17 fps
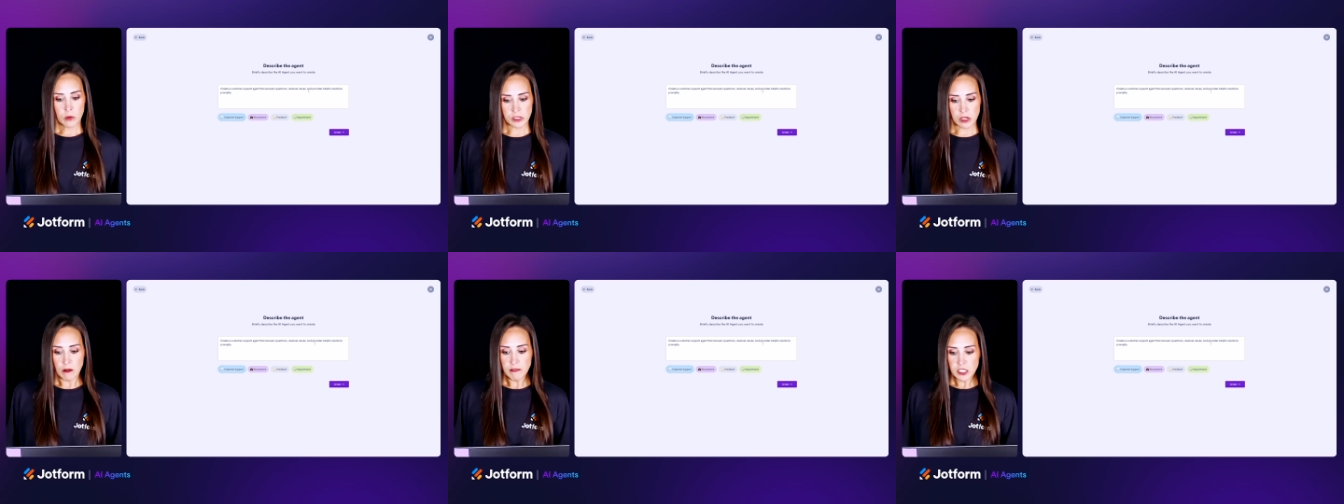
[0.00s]

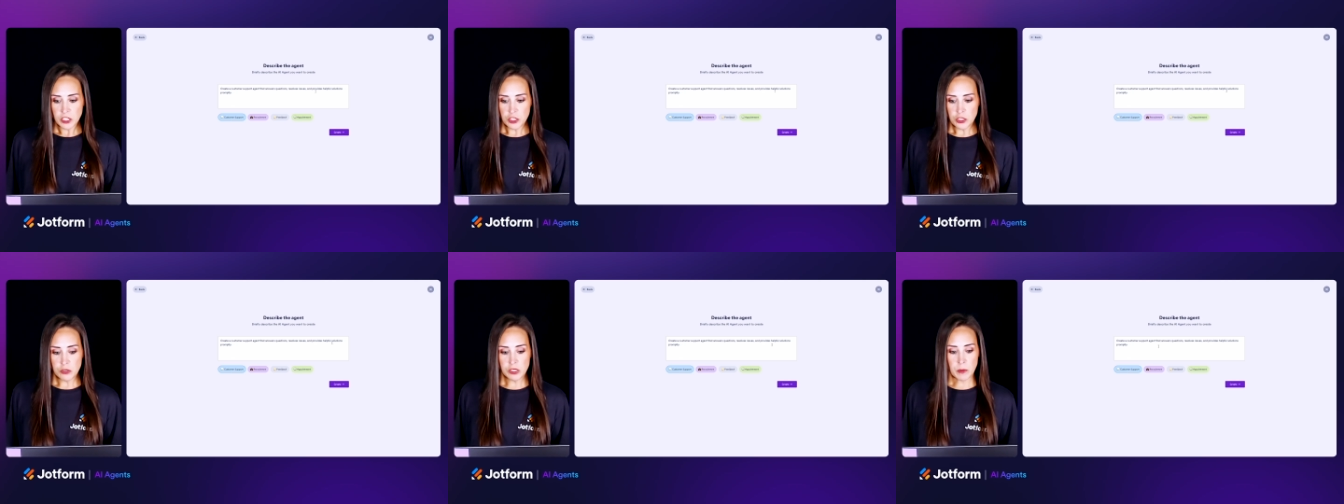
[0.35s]

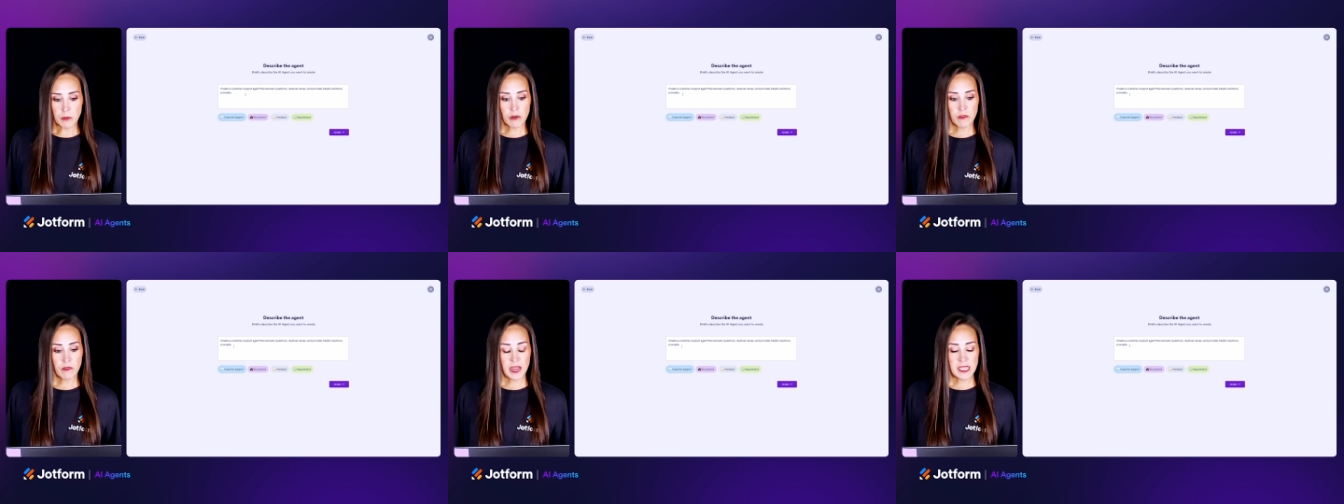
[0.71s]
resolves issues,
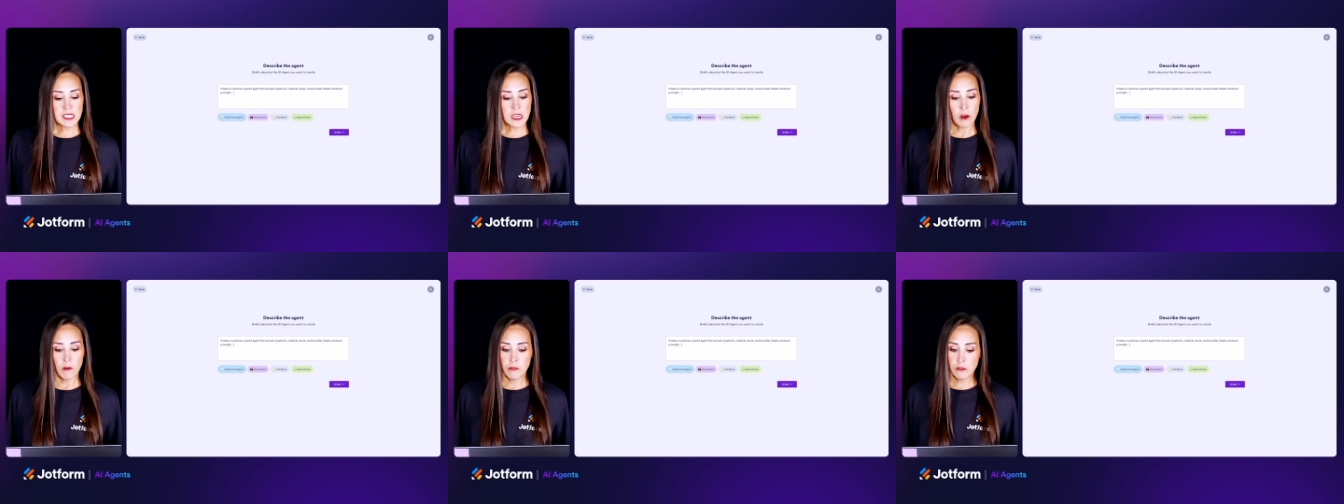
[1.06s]
and
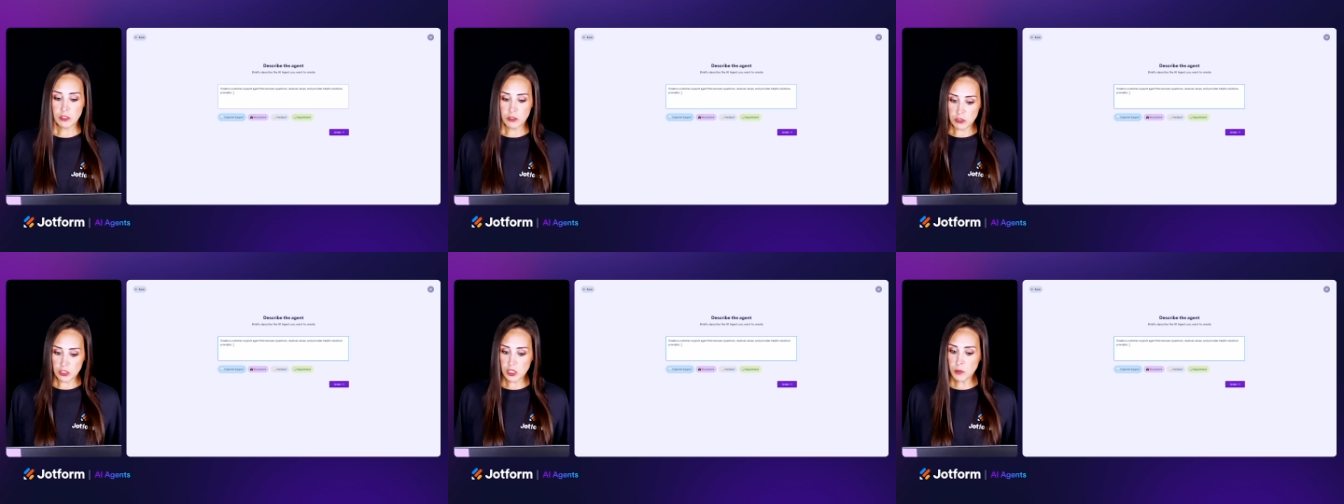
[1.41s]
provides
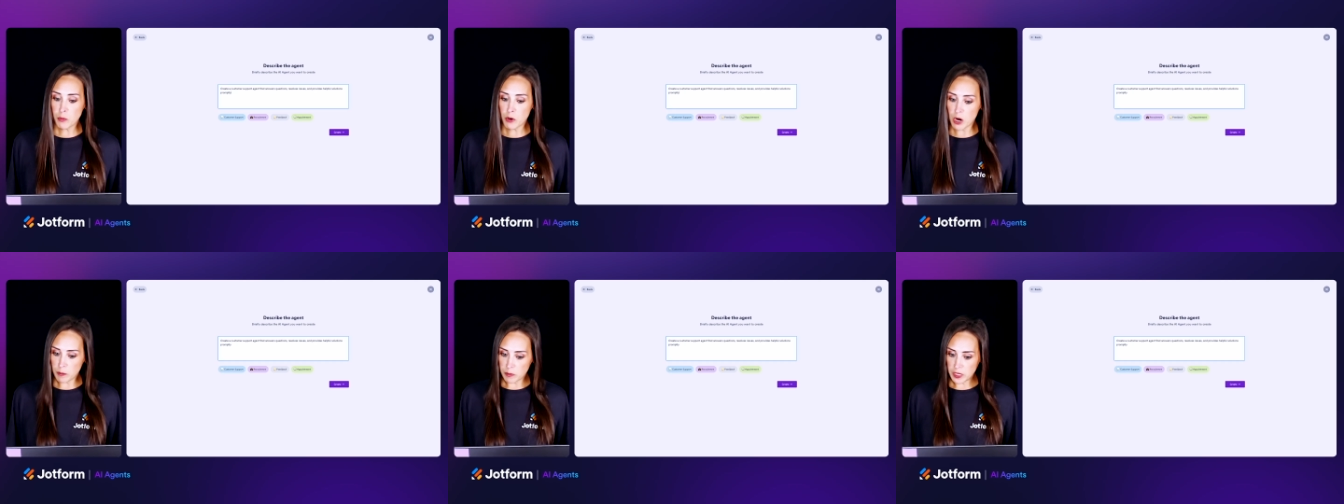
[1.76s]
helpful
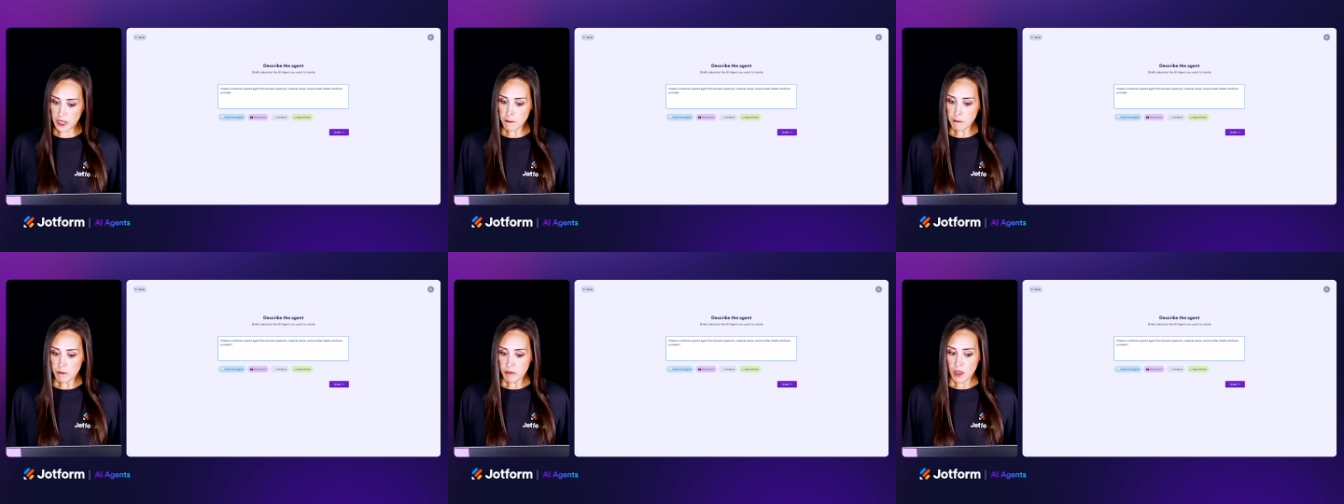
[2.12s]
solutions
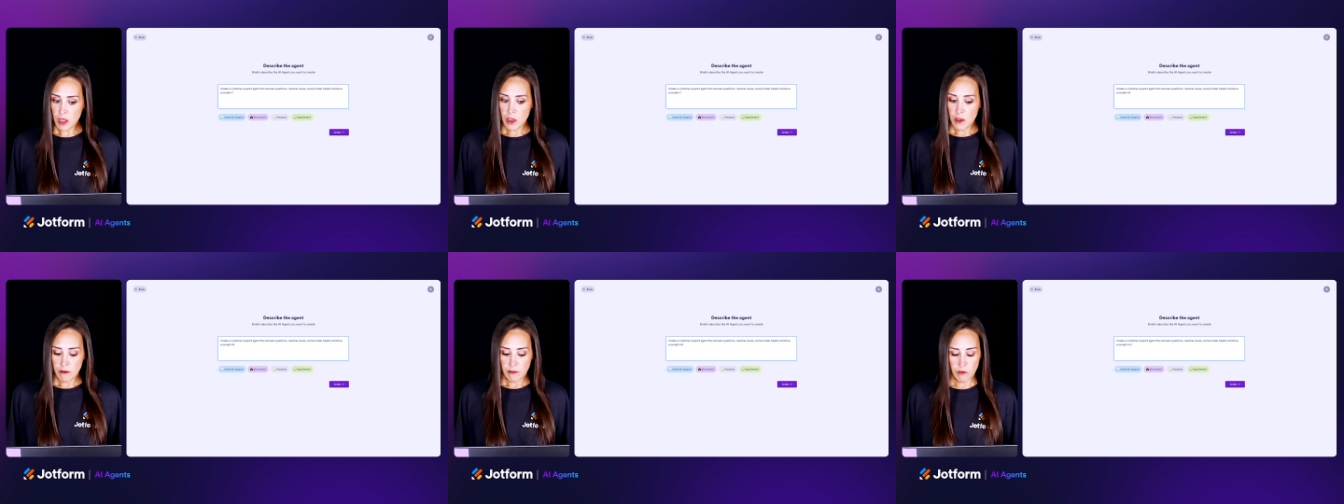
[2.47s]
promptly
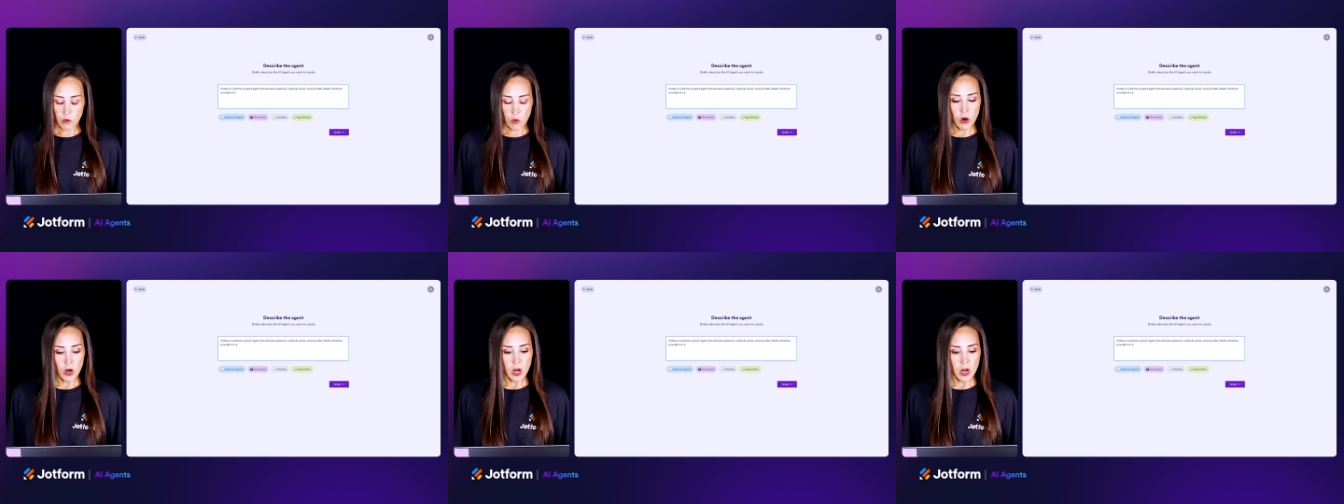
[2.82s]

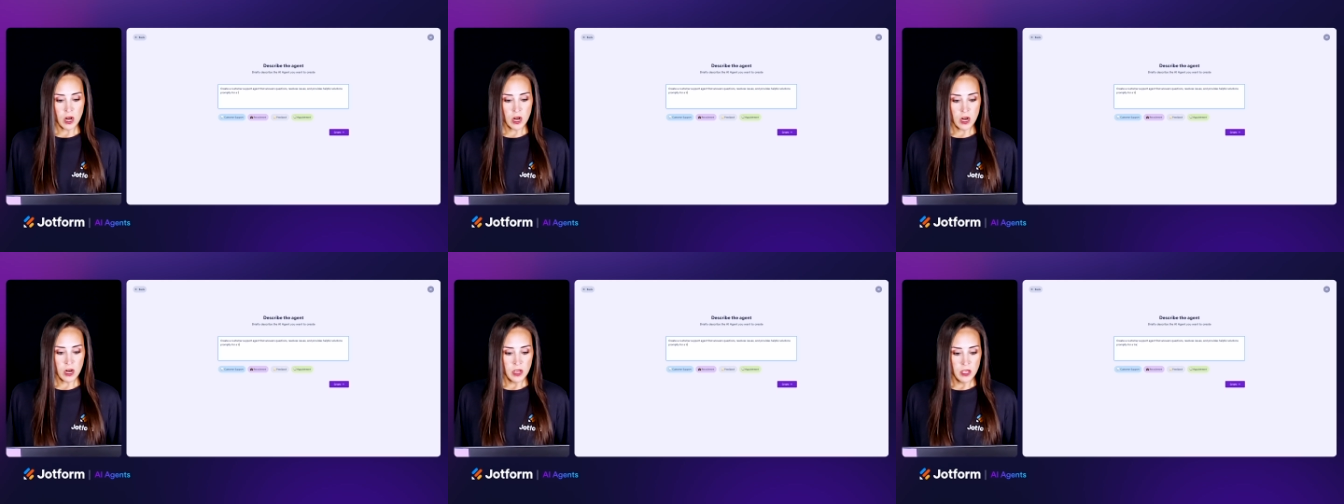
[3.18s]

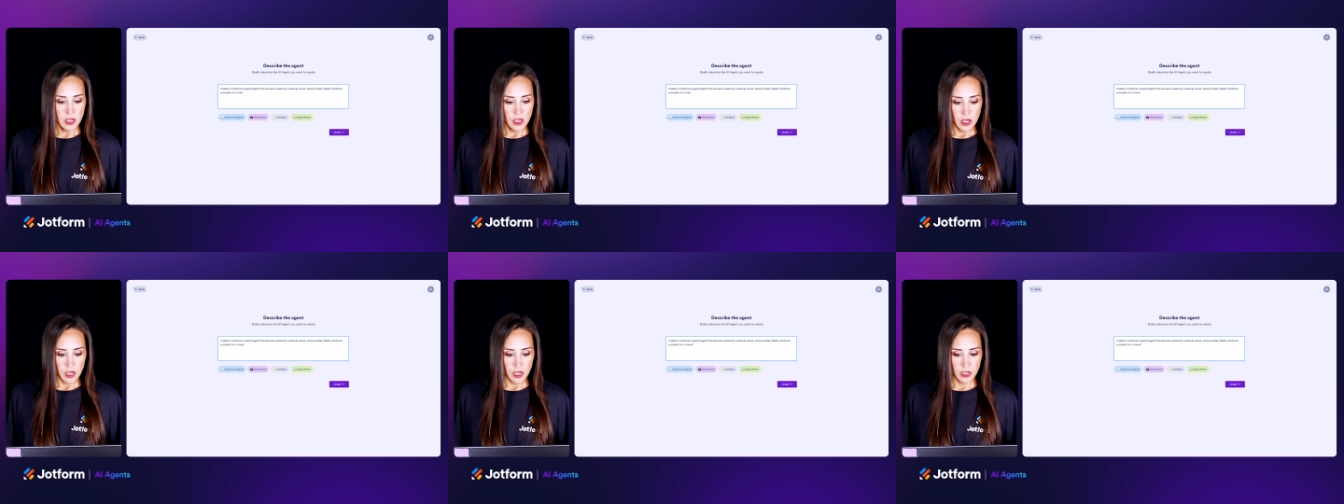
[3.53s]
for
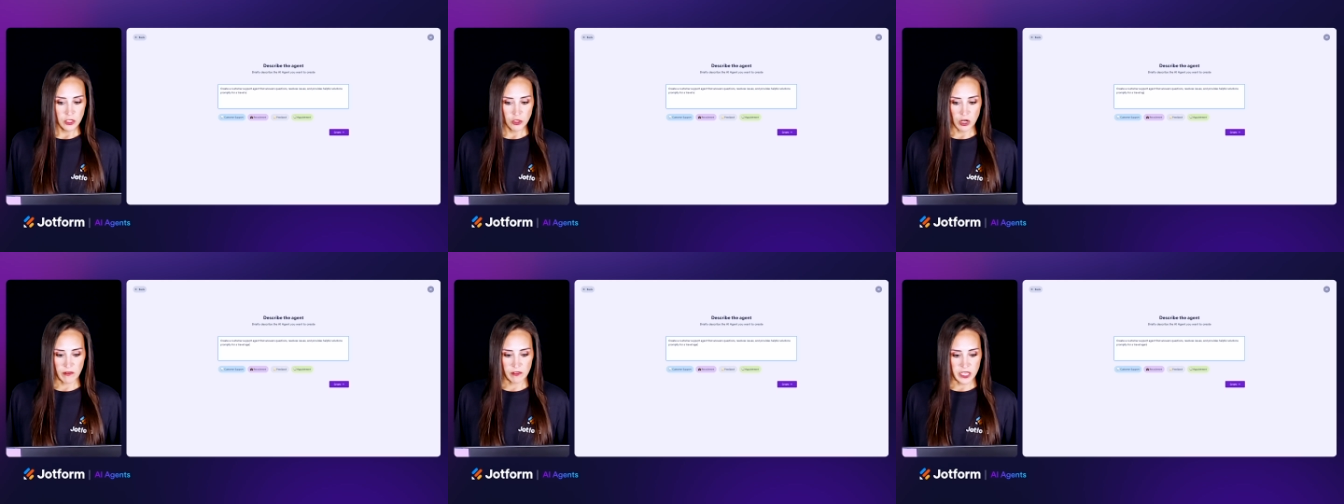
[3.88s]

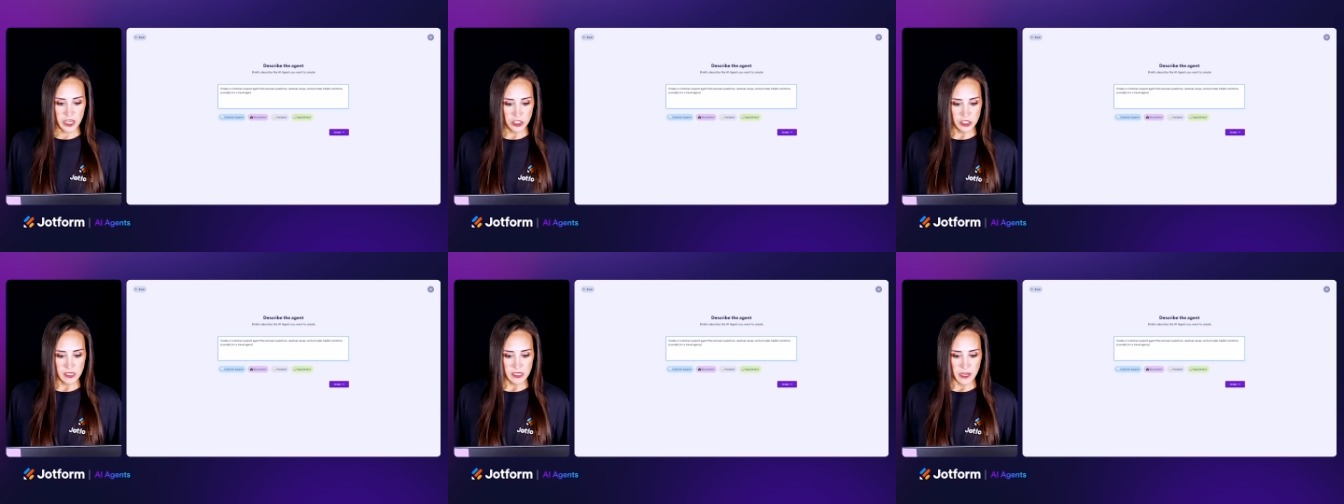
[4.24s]
a
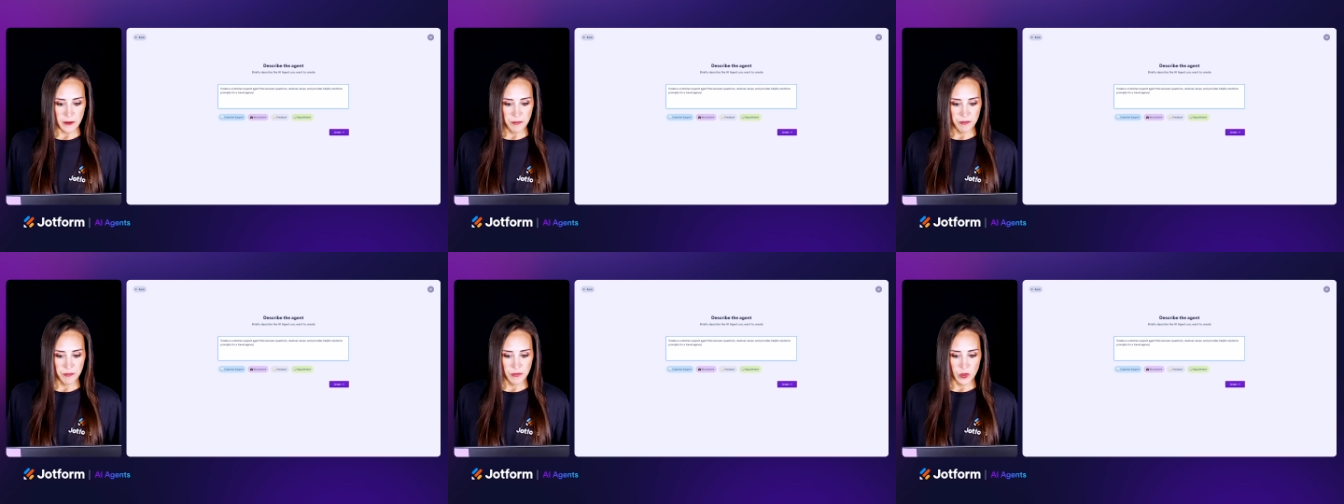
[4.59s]
travel
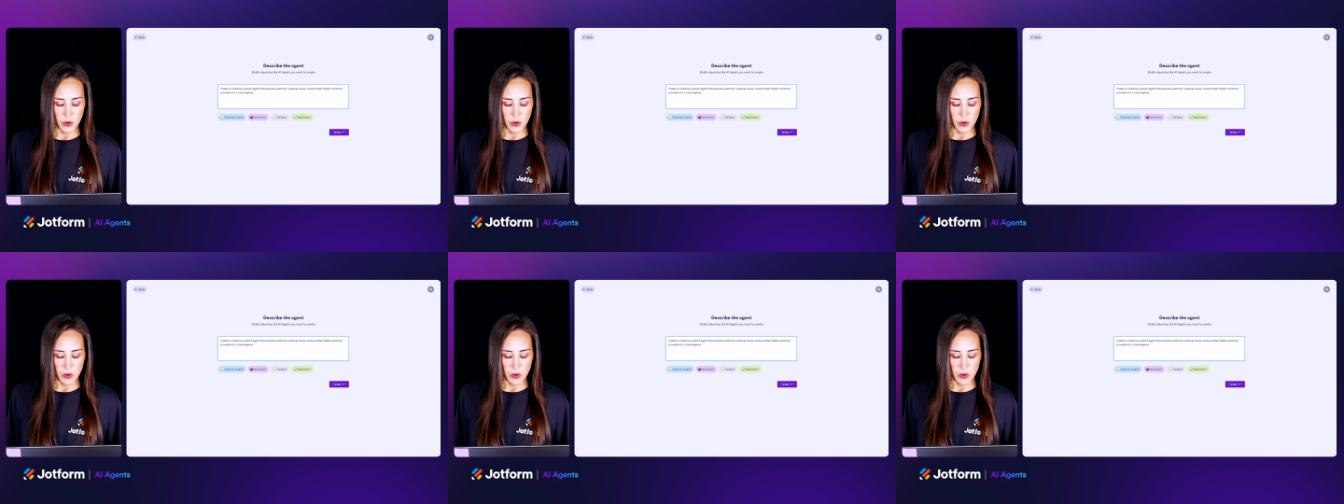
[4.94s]
agency.